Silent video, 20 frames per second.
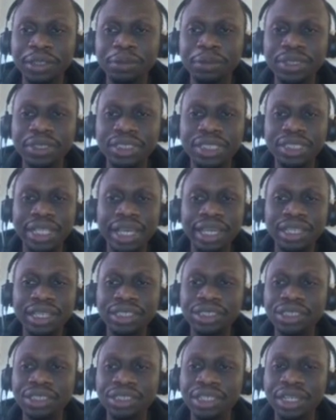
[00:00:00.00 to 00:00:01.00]
please like,
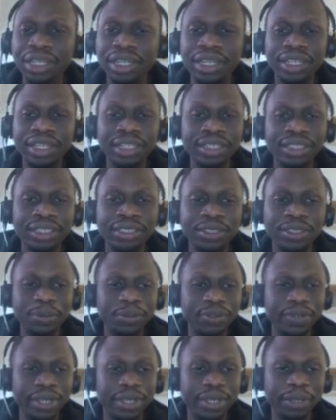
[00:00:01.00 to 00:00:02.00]
share, and
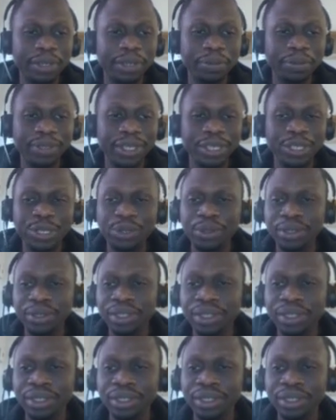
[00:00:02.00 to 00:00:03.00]
subscribe. Thank you.
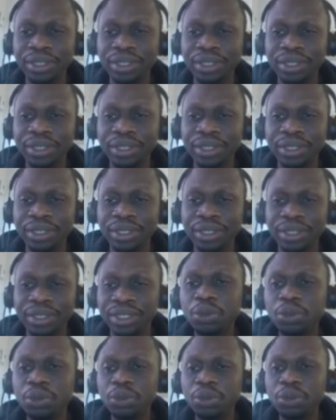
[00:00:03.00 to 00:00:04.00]
So we'll
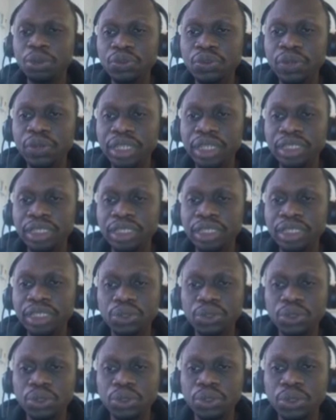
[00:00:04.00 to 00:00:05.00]
move straight
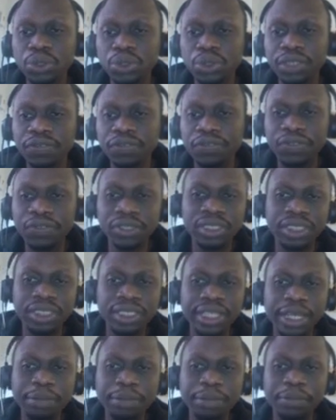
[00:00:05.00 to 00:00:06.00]
to the fourth
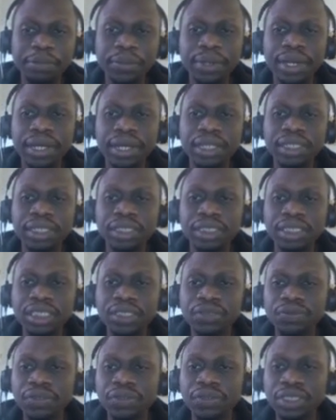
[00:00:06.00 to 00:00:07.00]
type, and
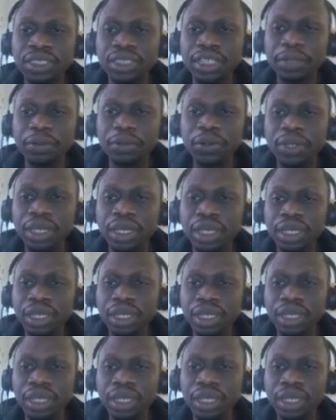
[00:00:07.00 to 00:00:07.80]
this fourth type, okay.